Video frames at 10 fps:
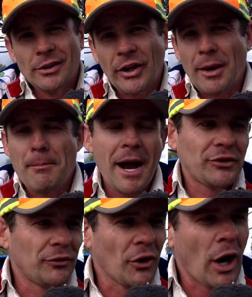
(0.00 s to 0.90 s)
take
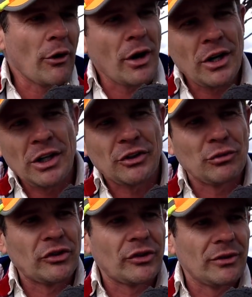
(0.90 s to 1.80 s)
massive diuretics,
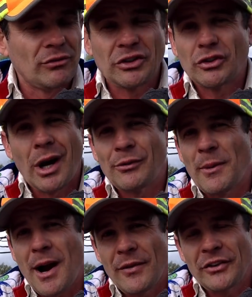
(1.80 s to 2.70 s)
risk dying
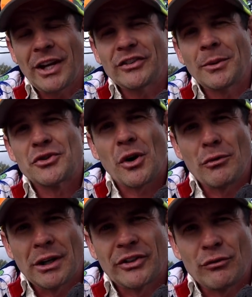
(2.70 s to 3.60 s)
from, they take so much
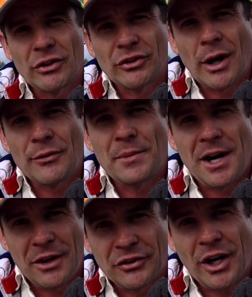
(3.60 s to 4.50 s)
diuretics, they risk dying from
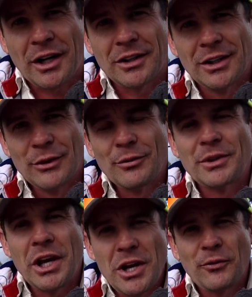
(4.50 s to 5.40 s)
heart attack, from
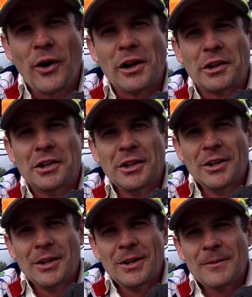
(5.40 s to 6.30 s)
kidney failure.
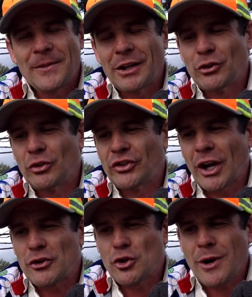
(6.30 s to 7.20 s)
They do
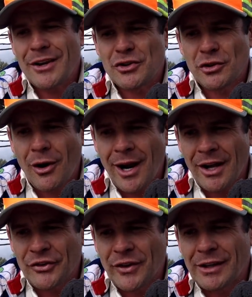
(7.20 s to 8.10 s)
such crash
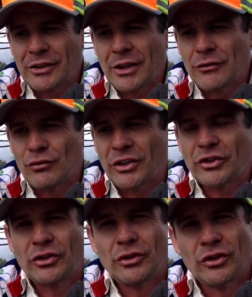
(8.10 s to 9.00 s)
diets, they
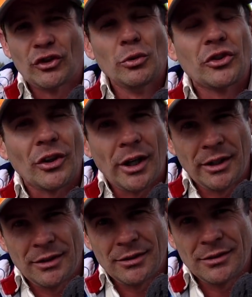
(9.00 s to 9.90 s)
risk suicide.
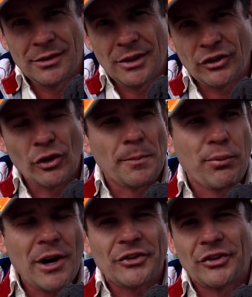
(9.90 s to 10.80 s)
They're so
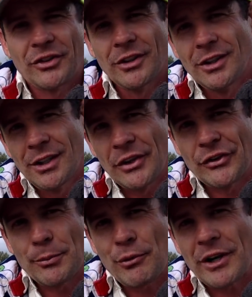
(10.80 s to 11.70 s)
depressed and
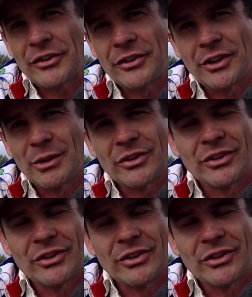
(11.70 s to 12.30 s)
suppressed. You know, it's